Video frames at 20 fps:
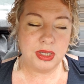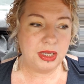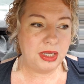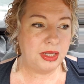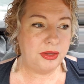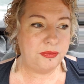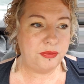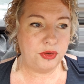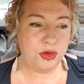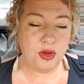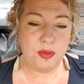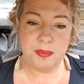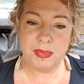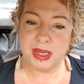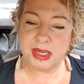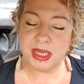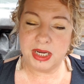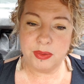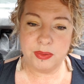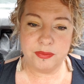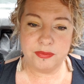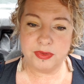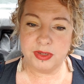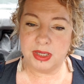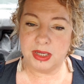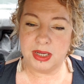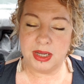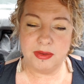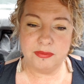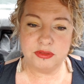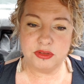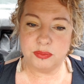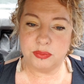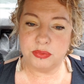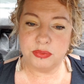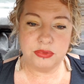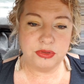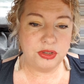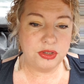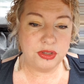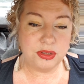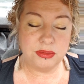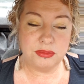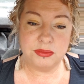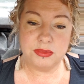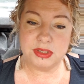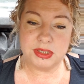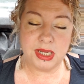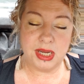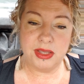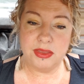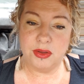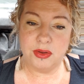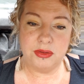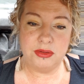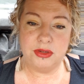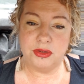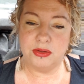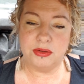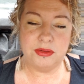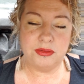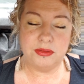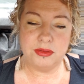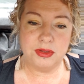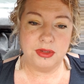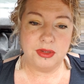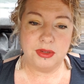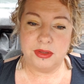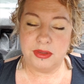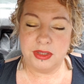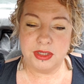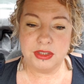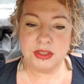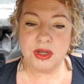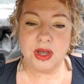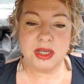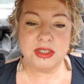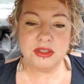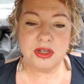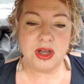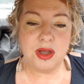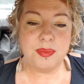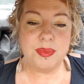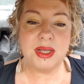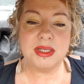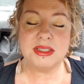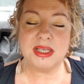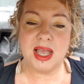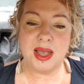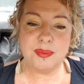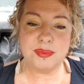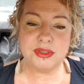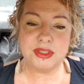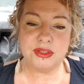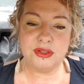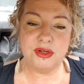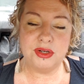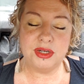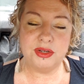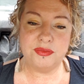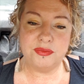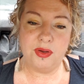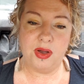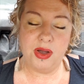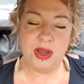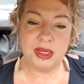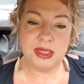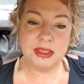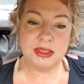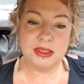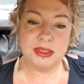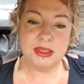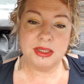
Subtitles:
If you don't make anyone feel uncomfortable, you can stay the entire time. That's absolutely fine.